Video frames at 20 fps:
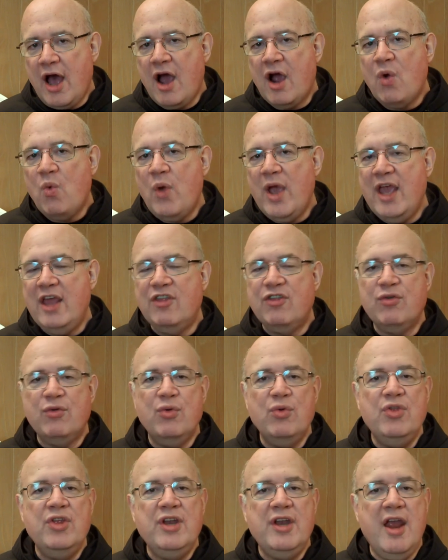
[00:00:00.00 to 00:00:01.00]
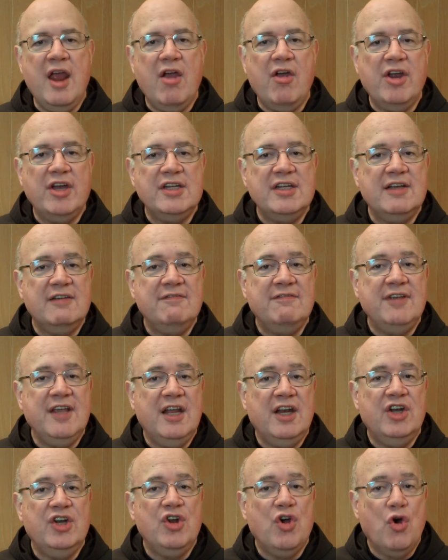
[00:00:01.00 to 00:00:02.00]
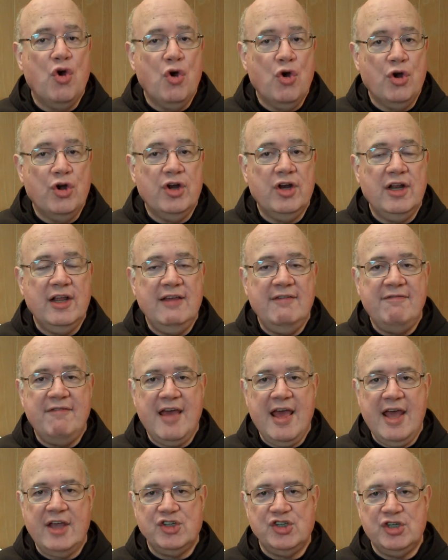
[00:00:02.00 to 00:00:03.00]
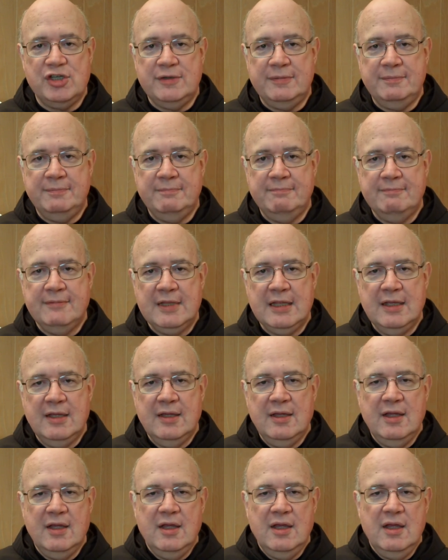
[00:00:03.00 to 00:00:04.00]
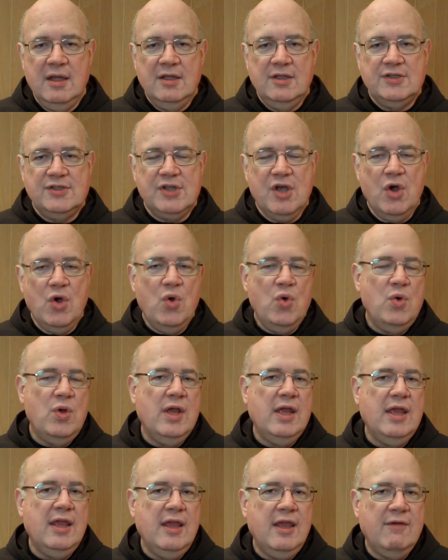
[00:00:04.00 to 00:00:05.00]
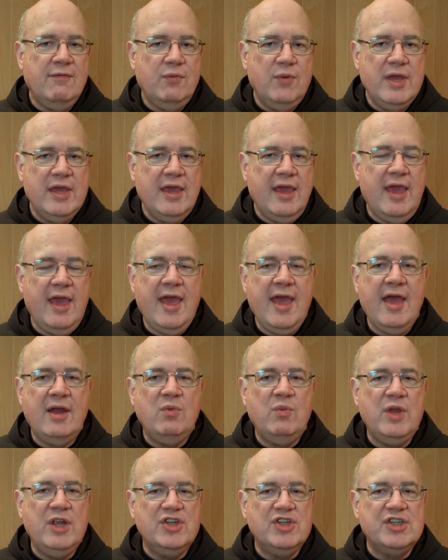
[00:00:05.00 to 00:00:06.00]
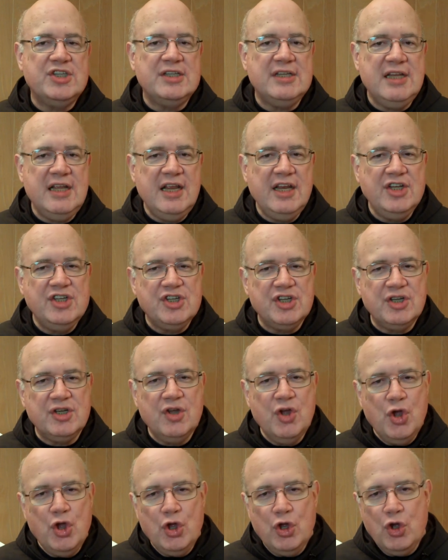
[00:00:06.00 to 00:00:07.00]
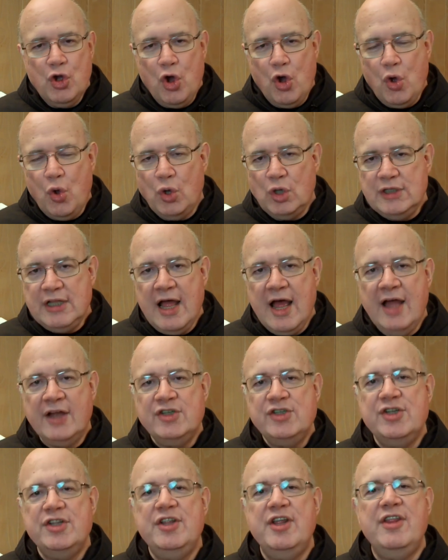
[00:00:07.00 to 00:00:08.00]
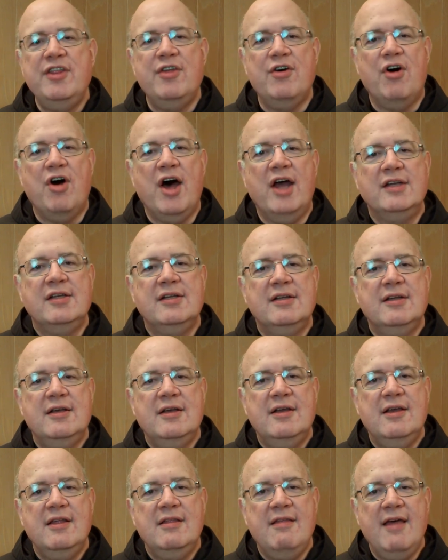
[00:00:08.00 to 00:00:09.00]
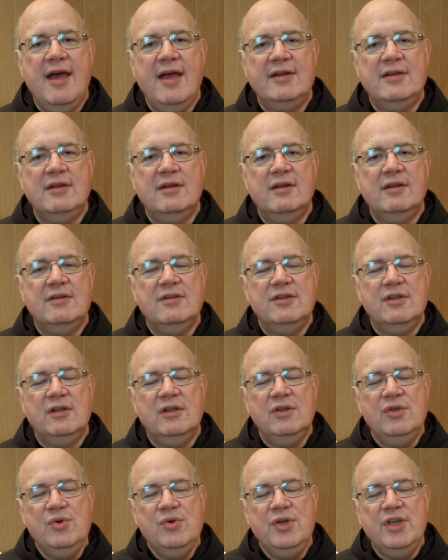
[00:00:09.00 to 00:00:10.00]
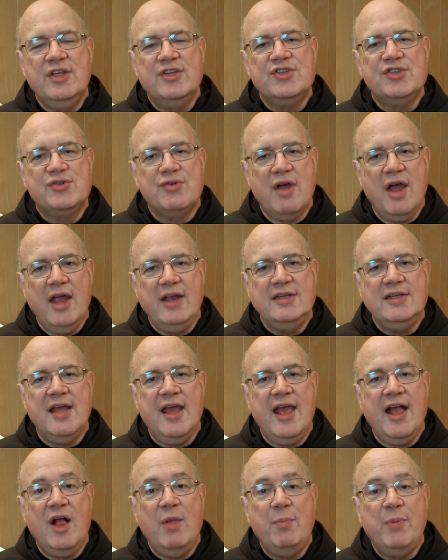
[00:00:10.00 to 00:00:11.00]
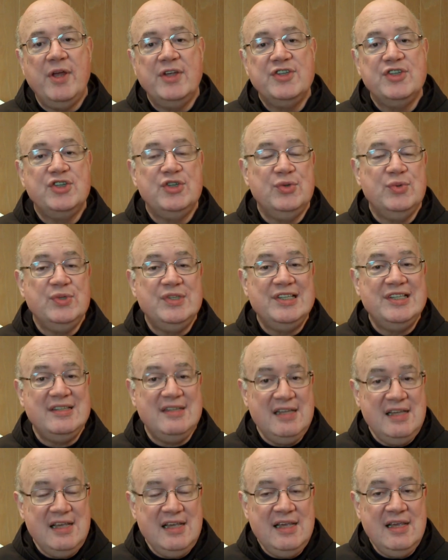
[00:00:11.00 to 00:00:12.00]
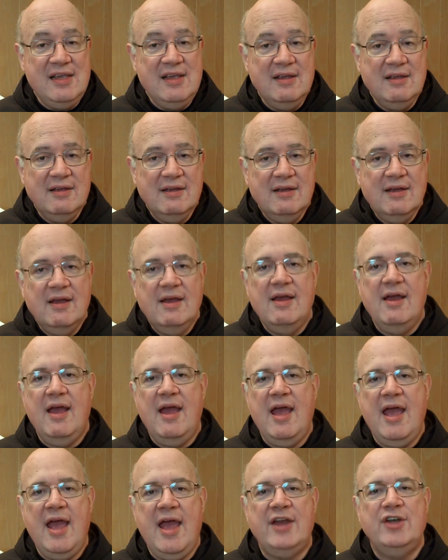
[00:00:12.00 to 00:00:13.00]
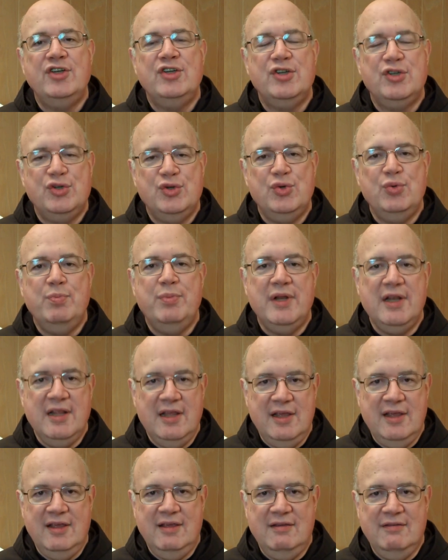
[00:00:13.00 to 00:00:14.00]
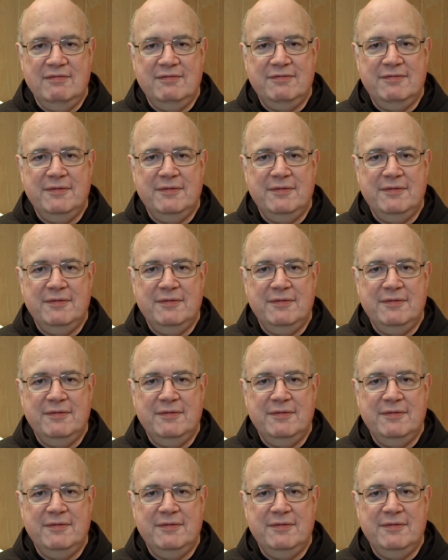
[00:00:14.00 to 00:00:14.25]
our way through the narrative in an orderly fashion. So if we can, we just need to hold on to the thought that Luke is trying to help us to see and to believe.